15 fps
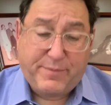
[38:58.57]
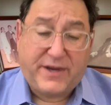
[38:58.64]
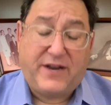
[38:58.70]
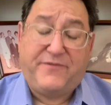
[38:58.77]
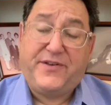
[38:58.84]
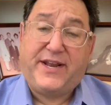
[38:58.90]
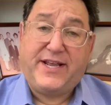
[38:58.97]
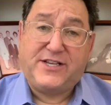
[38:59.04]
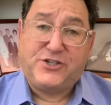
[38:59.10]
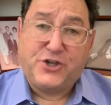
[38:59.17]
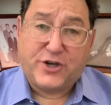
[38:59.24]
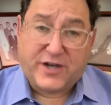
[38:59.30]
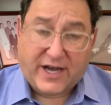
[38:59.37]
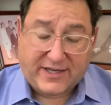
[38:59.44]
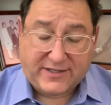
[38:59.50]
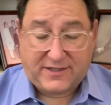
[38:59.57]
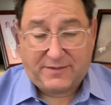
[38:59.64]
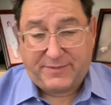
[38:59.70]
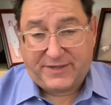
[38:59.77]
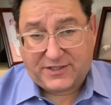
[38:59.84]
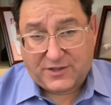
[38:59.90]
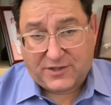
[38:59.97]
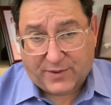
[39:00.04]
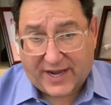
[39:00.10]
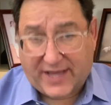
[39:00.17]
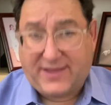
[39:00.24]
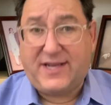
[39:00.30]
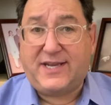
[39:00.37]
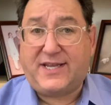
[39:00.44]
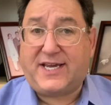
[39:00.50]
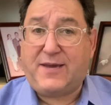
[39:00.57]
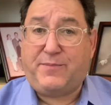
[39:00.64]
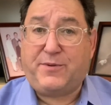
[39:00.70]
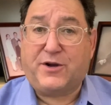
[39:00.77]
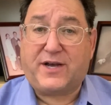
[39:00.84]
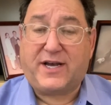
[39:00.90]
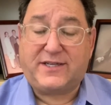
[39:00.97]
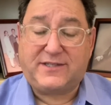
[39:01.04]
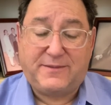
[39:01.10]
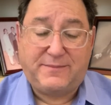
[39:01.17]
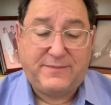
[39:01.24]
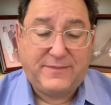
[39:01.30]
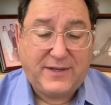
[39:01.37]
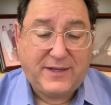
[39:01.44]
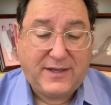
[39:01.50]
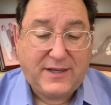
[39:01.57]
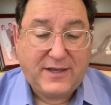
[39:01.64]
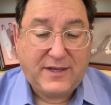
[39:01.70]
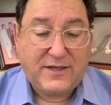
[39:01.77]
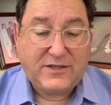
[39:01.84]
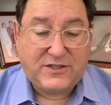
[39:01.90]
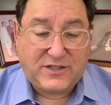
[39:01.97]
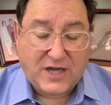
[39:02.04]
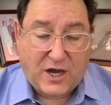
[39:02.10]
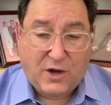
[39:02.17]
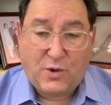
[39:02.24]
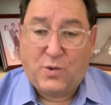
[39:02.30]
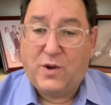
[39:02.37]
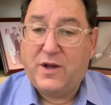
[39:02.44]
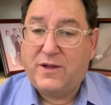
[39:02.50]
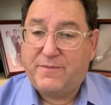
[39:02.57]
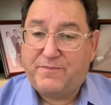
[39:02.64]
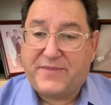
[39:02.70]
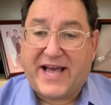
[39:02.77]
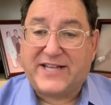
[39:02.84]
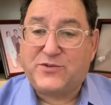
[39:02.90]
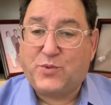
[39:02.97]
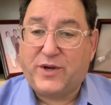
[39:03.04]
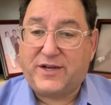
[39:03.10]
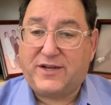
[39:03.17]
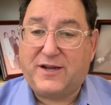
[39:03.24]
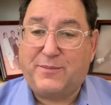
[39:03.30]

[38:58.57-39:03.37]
but if it is your custom, it's the right thing to keep your custom. So that's what